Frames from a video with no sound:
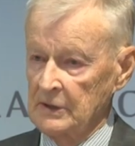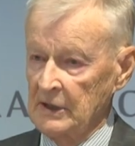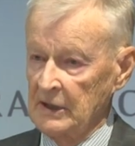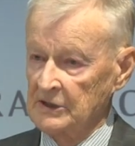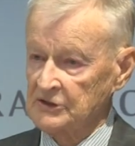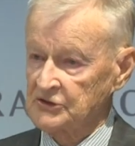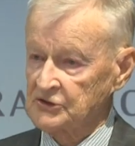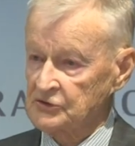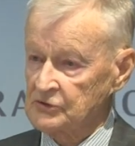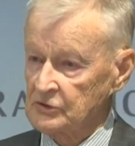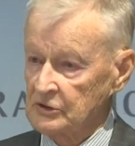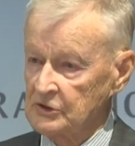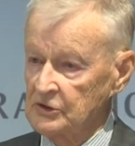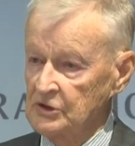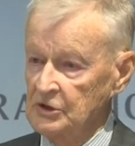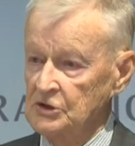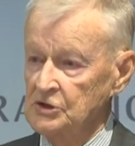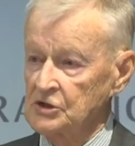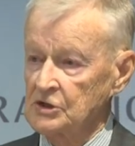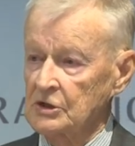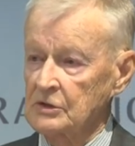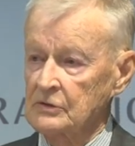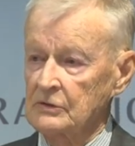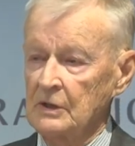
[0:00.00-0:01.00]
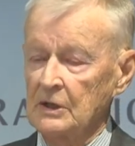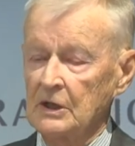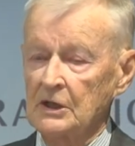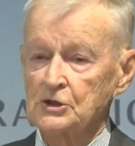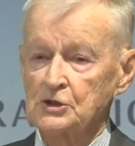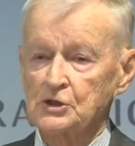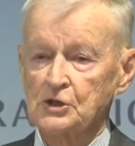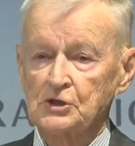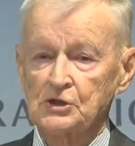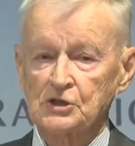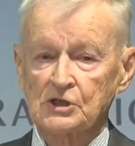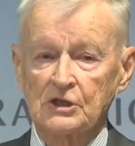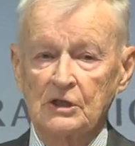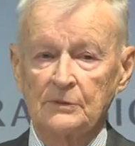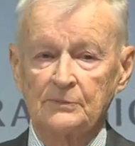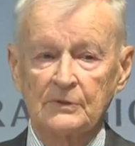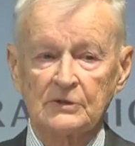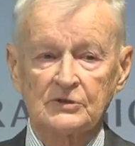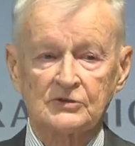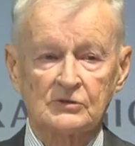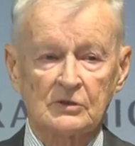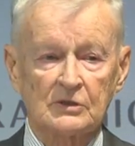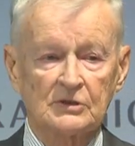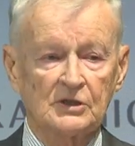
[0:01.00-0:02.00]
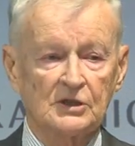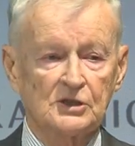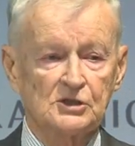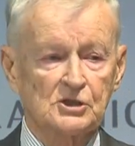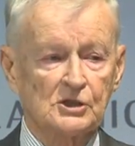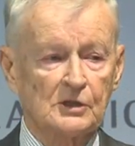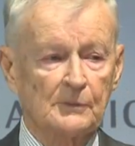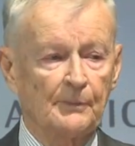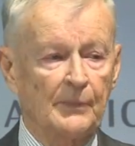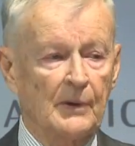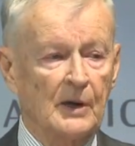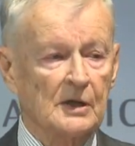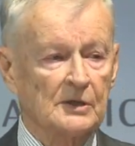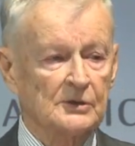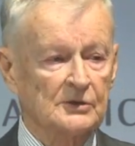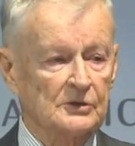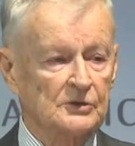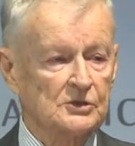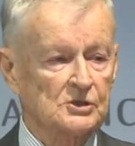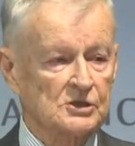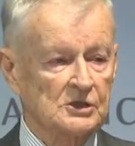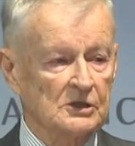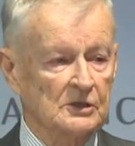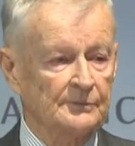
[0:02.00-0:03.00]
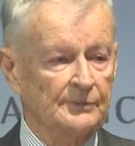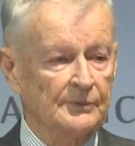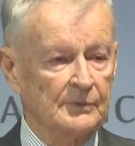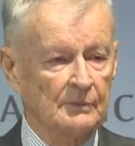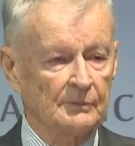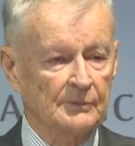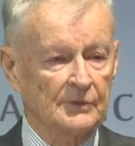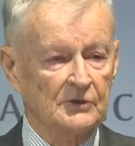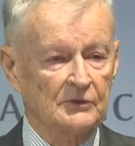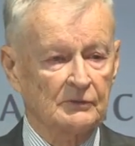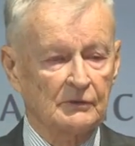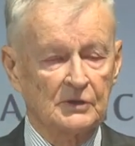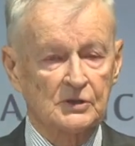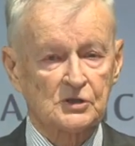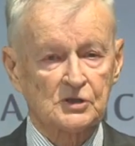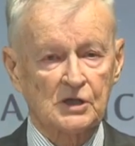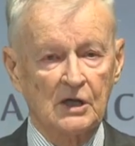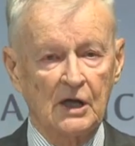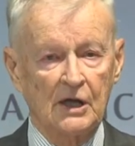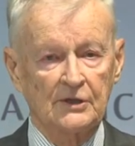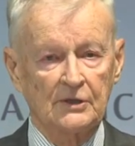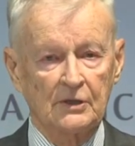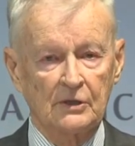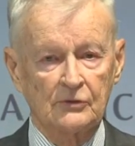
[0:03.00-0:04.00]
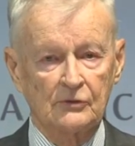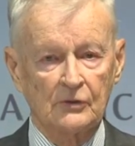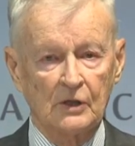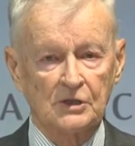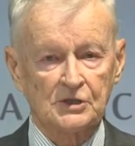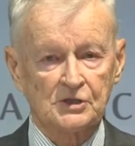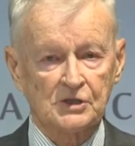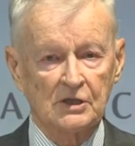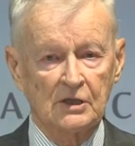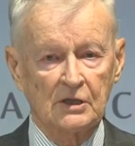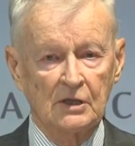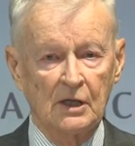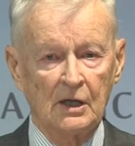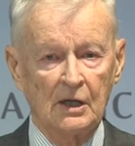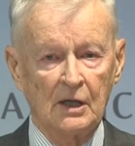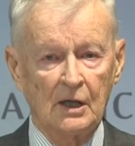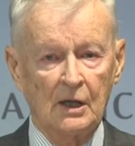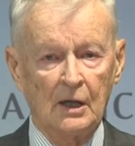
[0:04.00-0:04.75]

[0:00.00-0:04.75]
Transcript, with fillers: a strategic relationship, a strategic partnership between China and Russia.